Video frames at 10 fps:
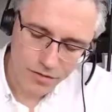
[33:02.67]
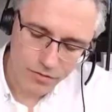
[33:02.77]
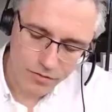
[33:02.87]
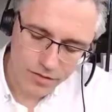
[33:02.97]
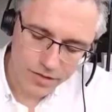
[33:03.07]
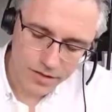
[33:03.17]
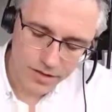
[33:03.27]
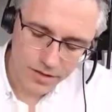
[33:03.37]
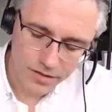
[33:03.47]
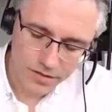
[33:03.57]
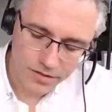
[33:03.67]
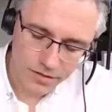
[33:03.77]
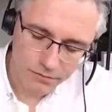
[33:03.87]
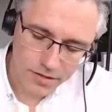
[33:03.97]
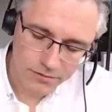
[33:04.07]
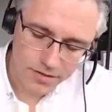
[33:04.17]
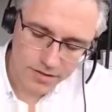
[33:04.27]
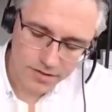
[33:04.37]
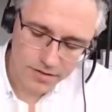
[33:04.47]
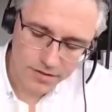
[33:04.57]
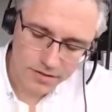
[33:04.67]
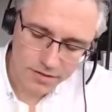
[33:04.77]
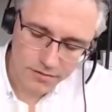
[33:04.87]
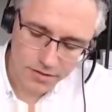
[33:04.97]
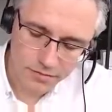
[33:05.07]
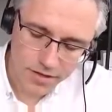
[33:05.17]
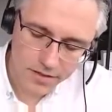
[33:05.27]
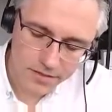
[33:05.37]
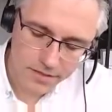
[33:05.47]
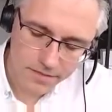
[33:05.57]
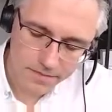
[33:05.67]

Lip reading: or indeed whether it is deteriorating.